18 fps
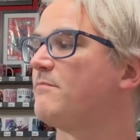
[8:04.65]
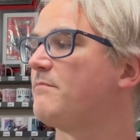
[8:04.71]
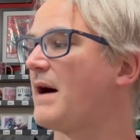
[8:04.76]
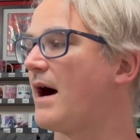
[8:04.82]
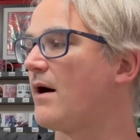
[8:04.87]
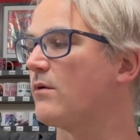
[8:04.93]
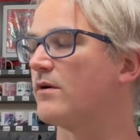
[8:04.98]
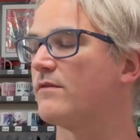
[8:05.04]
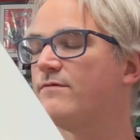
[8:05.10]

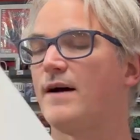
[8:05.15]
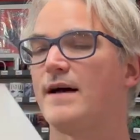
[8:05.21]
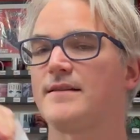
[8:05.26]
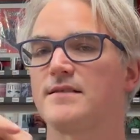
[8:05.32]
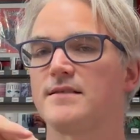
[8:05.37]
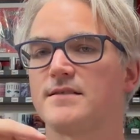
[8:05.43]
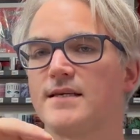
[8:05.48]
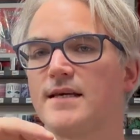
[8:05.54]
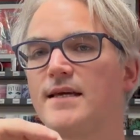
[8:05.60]
Power
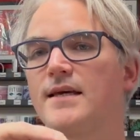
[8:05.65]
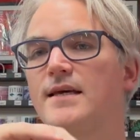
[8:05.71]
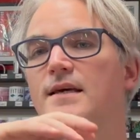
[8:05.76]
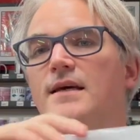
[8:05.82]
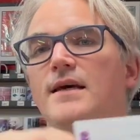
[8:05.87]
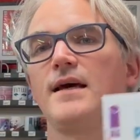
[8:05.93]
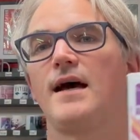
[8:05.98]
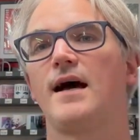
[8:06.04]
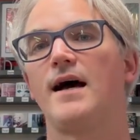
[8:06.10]
Fantasy.
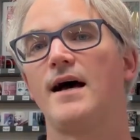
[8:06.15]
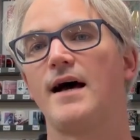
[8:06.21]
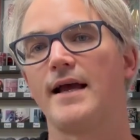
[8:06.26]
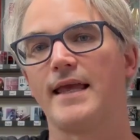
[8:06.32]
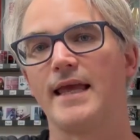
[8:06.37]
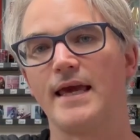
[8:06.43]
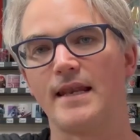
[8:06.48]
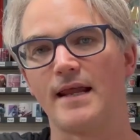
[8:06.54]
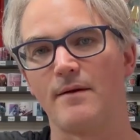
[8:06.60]

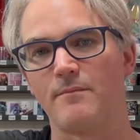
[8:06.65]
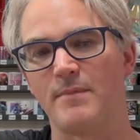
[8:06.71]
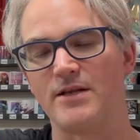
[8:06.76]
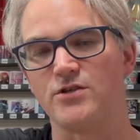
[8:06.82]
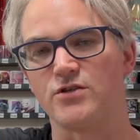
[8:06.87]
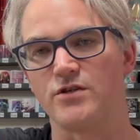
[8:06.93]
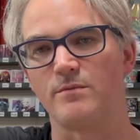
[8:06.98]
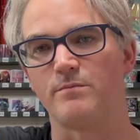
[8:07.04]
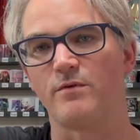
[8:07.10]
Again, I'd
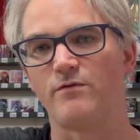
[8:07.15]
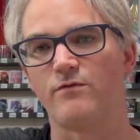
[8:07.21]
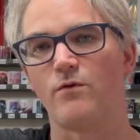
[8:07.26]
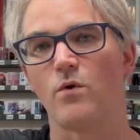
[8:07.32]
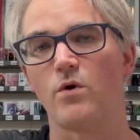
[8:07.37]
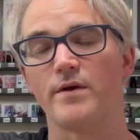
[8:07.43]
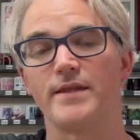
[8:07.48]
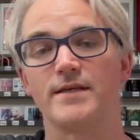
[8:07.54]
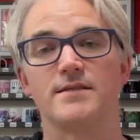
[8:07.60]
mentioned it
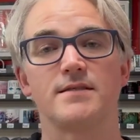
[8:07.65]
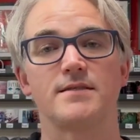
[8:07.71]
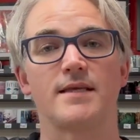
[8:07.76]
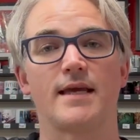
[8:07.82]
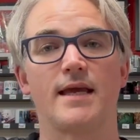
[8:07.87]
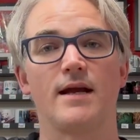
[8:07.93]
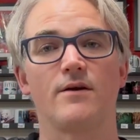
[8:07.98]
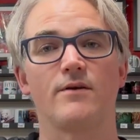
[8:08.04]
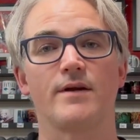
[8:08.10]
before. This is the
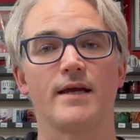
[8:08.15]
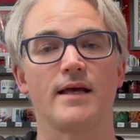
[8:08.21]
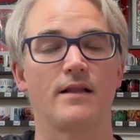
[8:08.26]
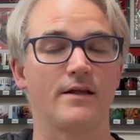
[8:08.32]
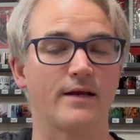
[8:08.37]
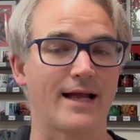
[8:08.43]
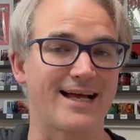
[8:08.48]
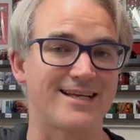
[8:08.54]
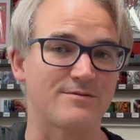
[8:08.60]
Kieran
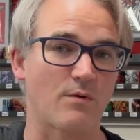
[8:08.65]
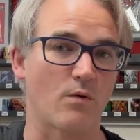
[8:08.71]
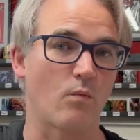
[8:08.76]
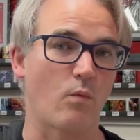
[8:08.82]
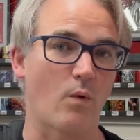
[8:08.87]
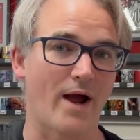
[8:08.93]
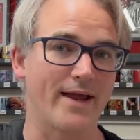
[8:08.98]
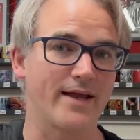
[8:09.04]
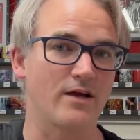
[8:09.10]
Gillen, Casper
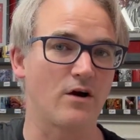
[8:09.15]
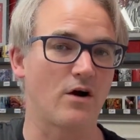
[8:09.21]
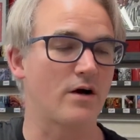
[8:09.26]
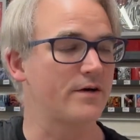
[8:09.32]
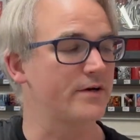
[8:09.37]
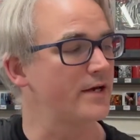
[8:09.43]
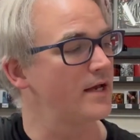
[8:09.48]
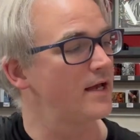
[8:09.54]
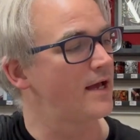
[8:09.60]

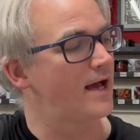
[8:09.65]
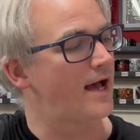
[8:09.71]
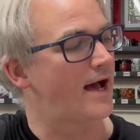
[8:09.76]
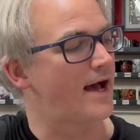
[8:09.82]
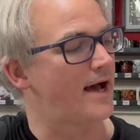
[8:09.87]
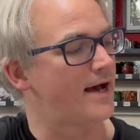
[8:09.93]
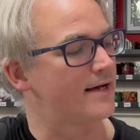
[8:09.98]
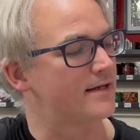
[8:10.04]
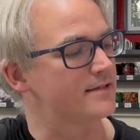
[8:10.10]
Weingard
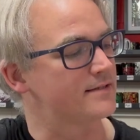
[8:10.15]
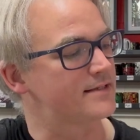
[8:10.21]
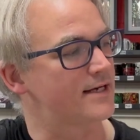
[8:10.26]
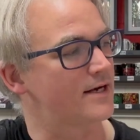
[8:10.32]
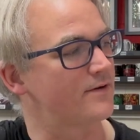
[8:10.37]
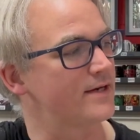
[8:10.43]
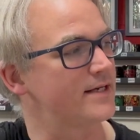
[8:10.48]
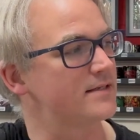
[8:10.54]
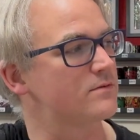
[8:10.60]

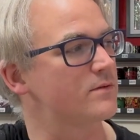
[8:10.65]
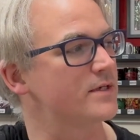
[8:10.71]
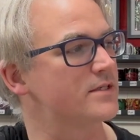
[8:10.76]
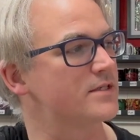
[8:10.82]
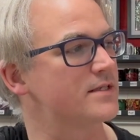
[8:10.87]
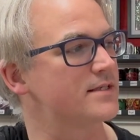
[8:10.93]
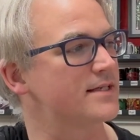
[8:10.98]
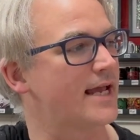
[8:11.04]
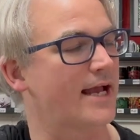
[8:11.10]
series,
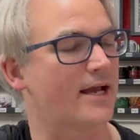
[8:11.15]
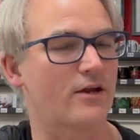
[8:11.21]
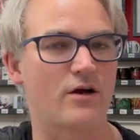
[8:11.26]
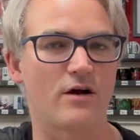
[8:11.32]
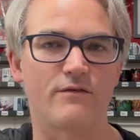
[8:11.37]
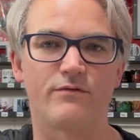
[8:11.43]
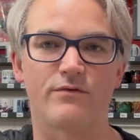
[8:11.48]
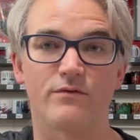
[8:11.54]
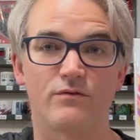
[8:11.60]
which is kicking
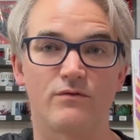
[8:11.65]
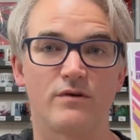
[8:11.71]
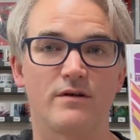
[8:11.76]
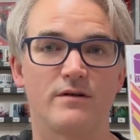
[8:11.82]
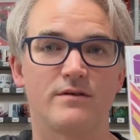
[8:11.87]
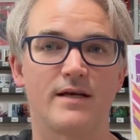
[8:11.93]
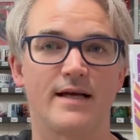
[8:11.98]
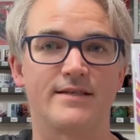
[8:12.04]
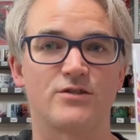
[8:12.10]
off.
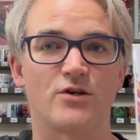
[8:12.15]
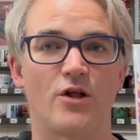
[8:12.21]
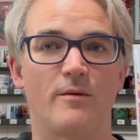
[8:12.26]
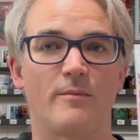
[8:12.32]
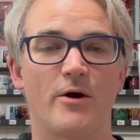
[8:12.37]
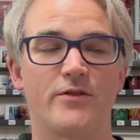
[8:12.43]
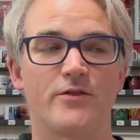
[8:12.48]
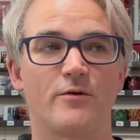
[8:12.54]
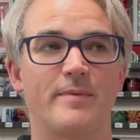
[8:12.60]
It's all
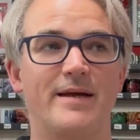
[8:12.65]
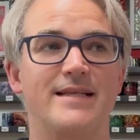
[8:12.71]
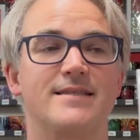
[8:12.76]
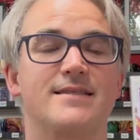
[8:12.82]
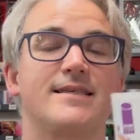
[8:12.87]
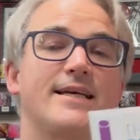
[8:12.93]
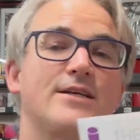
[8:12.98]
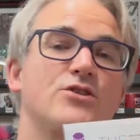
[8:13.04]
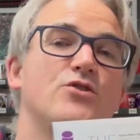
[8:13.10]
about there being
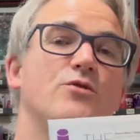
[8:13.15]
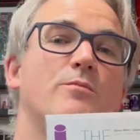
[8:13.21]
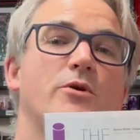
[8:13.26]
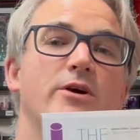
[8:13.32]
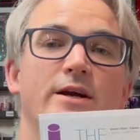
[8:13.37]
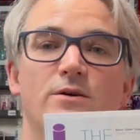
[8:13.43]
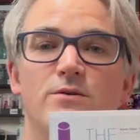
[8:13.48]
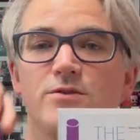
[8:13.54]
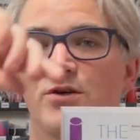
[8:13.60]
6
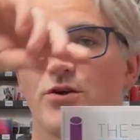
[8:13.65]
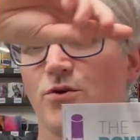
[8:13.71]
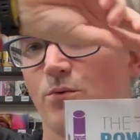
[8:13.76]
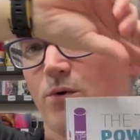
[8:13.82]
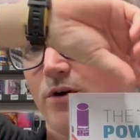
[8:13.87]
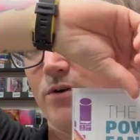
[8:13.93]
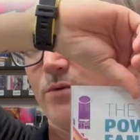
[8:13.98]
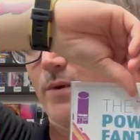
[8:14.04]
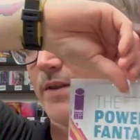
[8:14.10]
superheroes in the
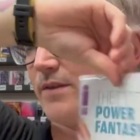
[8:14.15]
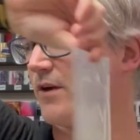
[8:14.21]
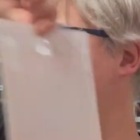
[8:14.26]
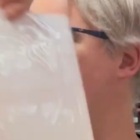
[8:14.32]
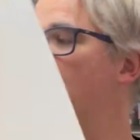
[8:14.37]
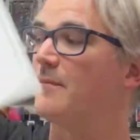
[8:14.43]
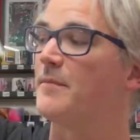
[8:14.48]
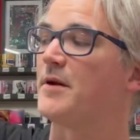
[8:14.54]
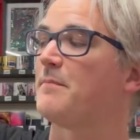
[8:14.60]
world with
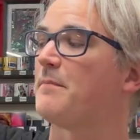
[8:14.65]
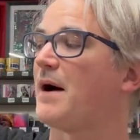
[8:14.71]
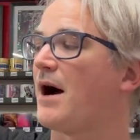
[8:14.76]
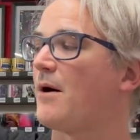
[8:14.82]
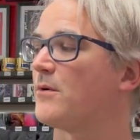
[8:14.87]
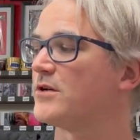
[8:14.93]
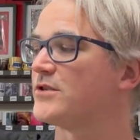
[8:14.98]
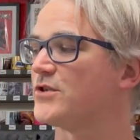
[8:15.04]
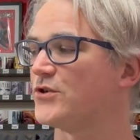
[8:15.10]
unlimited
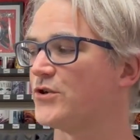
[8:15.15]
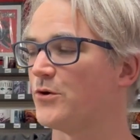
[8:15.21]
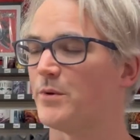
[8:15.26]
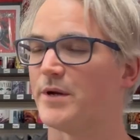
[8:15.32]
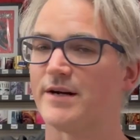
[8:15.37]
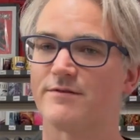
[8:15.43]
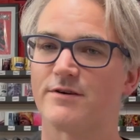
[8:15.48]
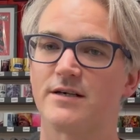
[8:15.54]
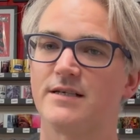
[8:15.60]
power to do
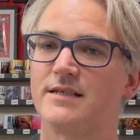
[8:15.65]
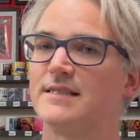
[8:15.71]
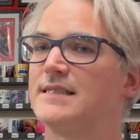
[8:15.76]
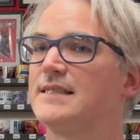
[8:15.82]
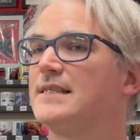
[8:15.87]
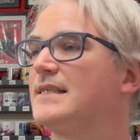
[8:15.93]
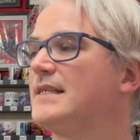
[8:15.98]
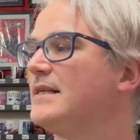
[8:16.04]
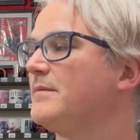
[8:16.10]
whatever,
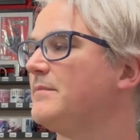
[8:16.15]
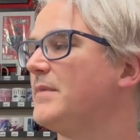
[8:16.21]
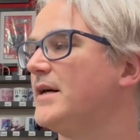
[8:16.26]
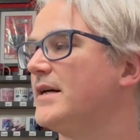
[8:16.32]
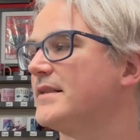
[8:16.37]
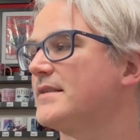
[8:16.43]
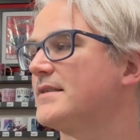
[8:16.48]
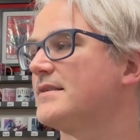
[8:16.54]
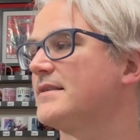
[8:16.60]

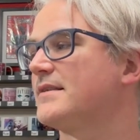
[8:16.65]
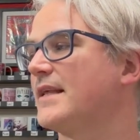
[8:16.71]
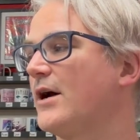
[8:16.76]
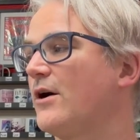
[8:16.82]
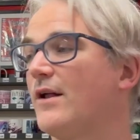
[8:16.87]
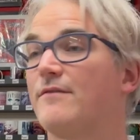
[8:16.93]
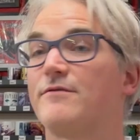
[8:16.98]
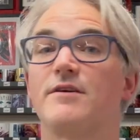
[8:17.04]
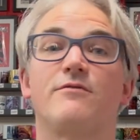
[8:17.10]
but they
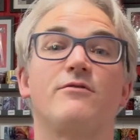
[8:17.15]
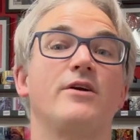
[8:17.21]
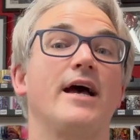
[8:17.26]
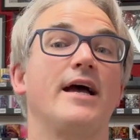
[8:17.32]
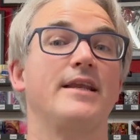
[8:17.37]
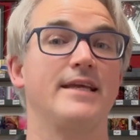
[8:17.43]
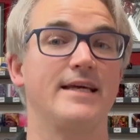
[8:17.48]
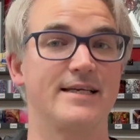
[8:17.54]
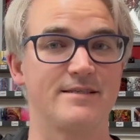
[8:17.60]
all have different
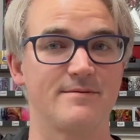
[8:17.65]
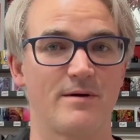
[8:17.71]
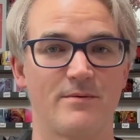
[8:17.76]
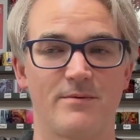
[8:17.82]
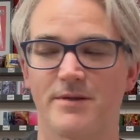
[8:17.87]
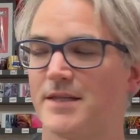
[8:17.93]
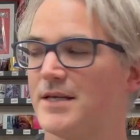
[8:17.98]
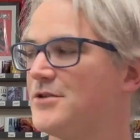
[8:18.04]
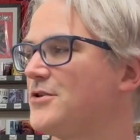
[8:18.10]
ideas about
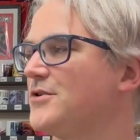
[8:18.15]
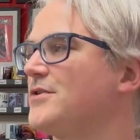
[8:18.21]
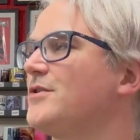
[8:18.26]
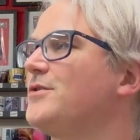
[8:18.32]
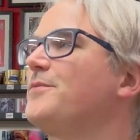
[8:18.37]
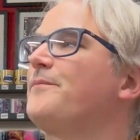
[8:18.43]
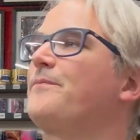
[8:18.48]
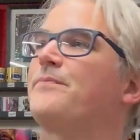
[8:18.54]
what they should do.